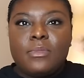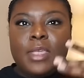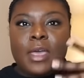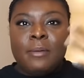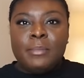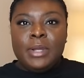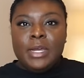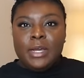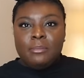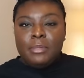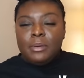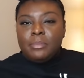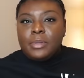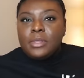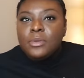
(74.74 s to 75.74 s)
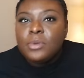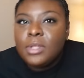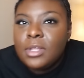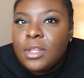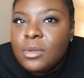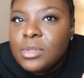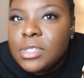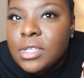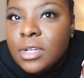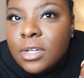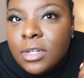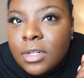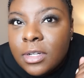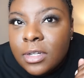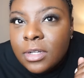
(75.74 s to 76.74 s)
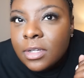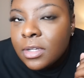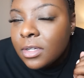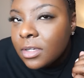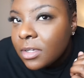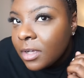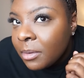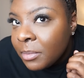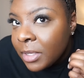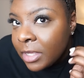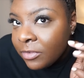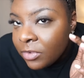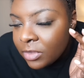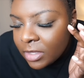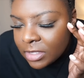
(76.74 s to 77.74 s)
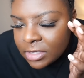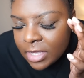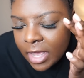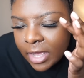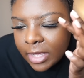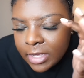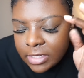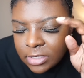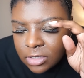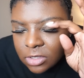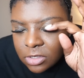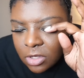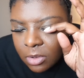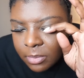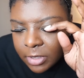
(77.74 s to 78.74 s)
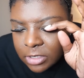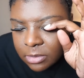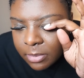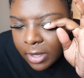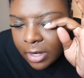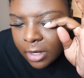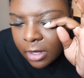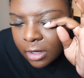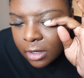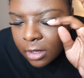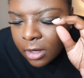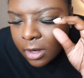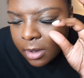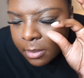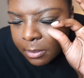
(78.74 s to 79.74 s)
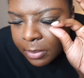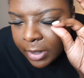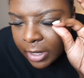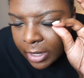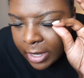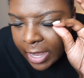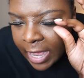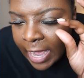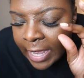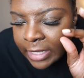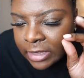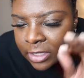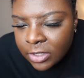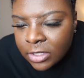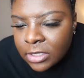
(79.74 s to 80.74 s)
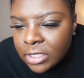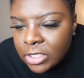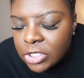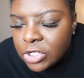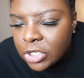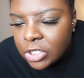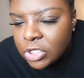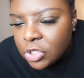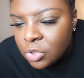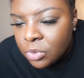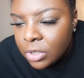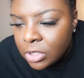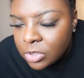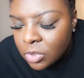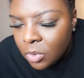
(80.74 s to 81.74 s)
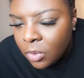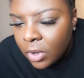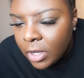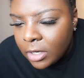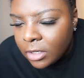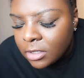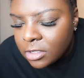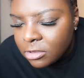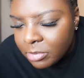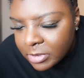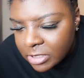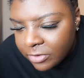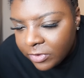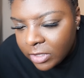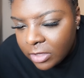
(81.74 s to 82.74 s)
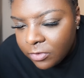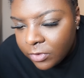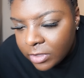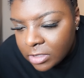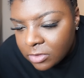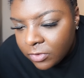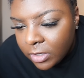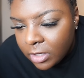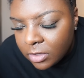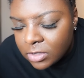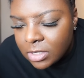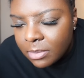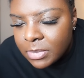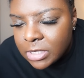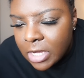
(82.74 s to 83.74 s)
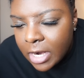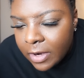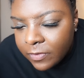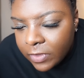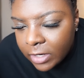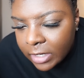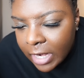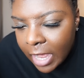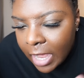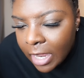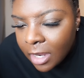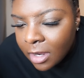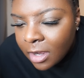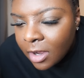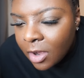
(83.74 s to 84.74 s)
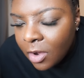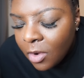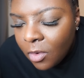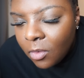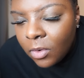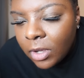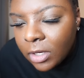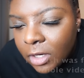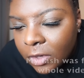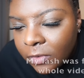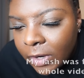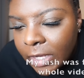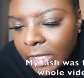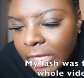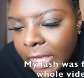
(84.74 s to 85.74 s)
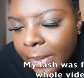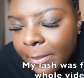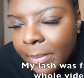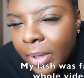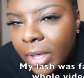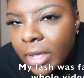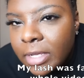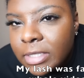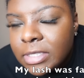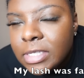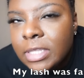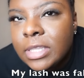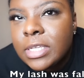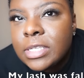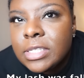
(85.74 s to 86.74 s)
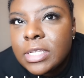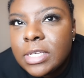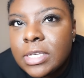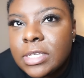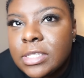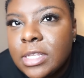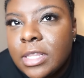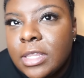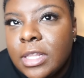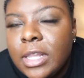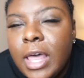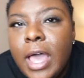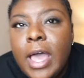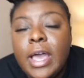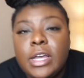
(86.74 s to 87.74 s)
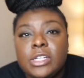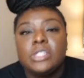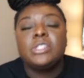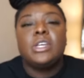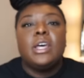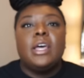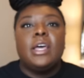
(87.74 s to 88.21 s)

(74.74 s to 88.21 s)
I'm going to come up a little closer. I'm going to give you this eye because it's so much better. But I literally just threw these on specifically for this video, so I'm sorry if they're not on correctly, but this is the lash.